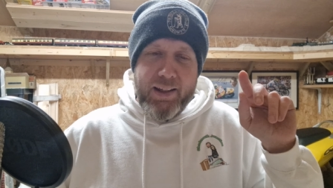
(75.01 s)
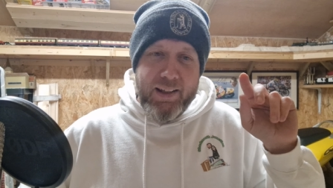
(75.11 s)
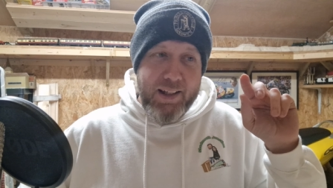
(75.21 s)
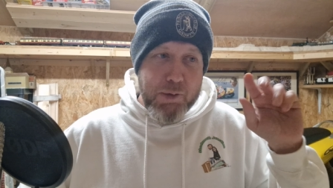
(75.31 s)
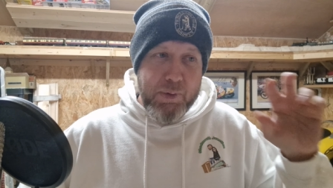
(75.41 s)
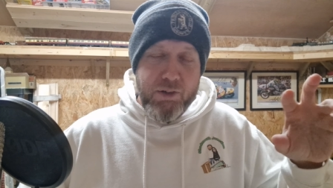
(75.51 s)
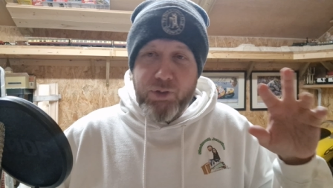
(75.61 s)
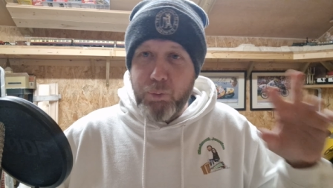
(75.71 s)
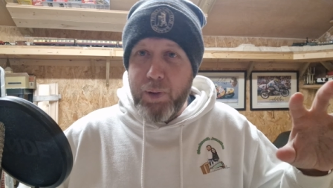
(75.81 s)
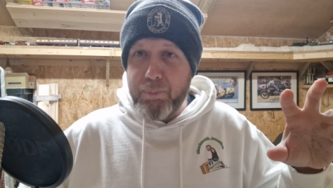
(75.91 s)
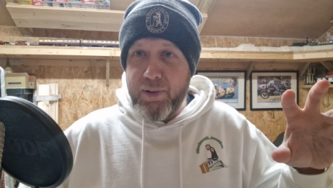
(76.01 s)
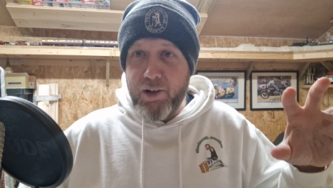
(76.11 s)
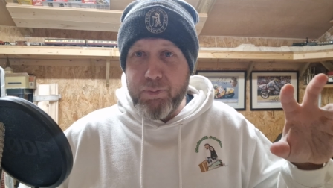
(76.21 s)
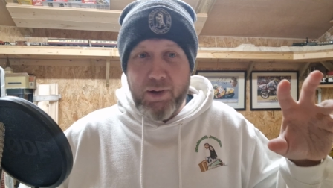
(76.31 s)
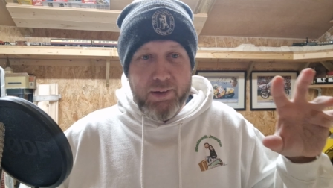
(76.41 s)
It has been a real bugbear
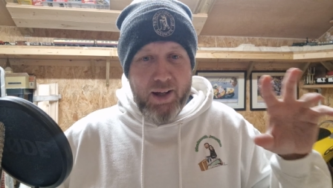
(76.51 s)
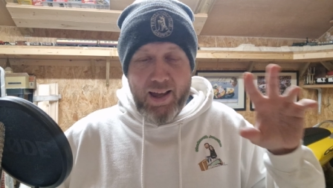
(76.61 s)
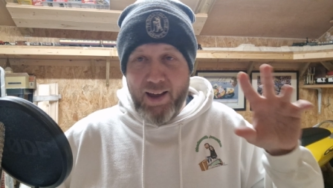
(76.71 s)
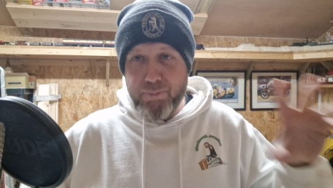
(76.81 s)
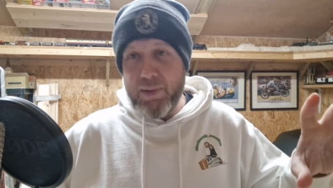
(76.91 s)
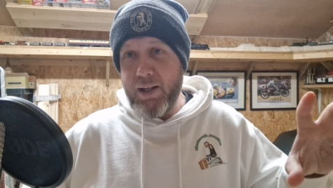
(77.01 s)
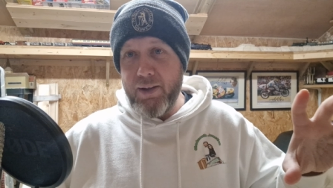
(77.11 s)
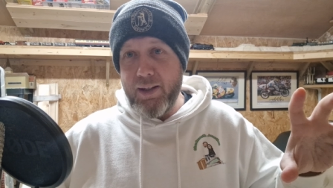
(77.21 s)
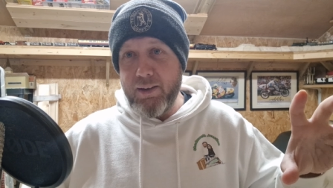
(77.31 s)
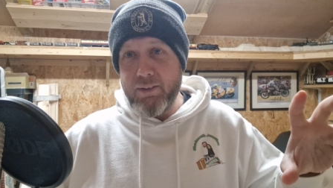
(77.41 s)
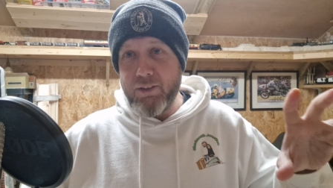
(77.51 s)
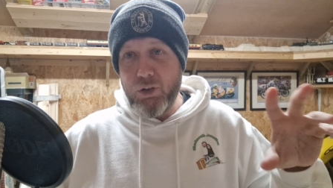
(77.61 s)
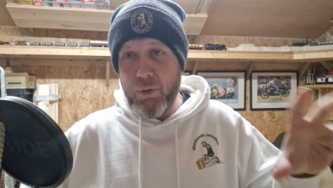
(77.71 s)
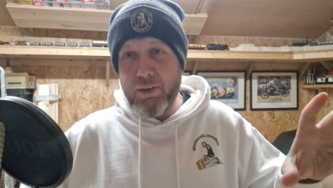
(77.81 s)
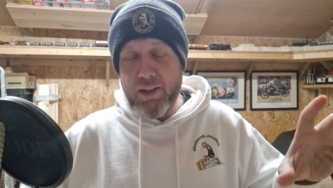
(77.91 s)
of mine that I haven't been out here
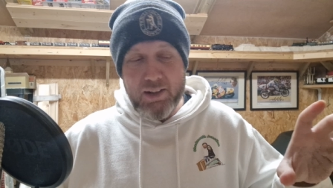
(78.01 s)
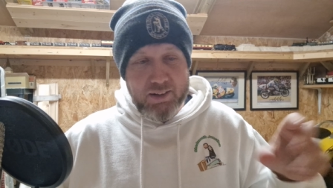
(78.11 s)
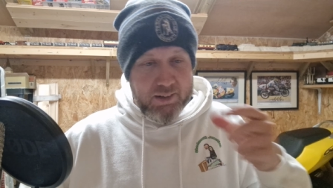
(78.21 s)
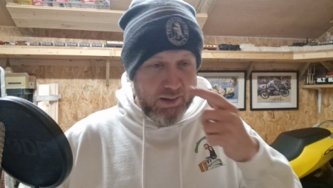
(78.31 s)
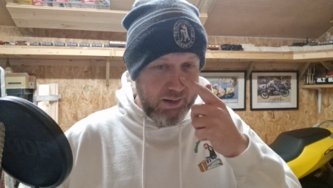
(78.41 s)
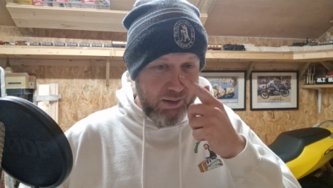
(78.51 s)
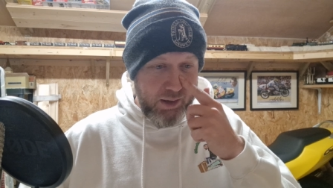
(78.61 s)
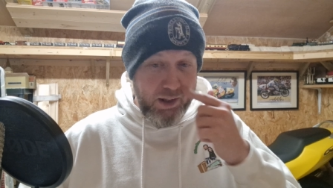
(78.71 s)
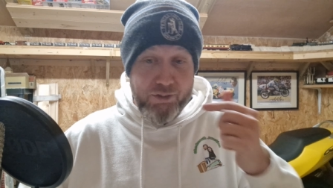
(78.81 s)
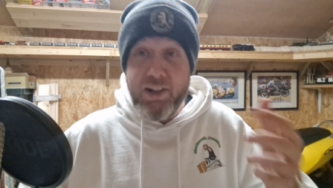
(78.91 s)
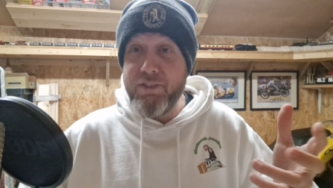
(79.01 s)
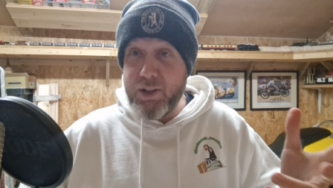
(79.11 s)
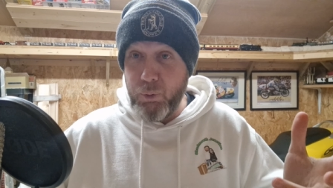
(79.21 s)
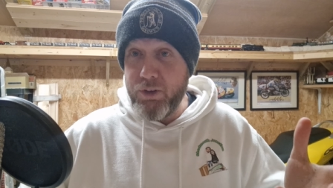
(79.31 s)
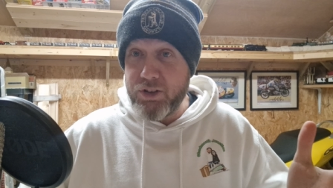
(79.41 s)
doing things. And I really,
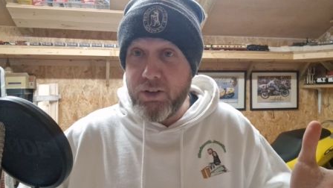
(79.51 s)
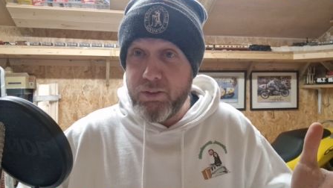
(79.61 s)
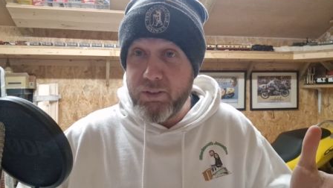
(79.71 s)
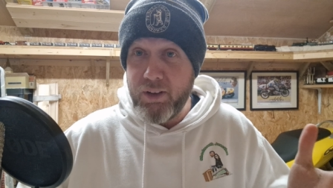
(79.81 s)
really want to.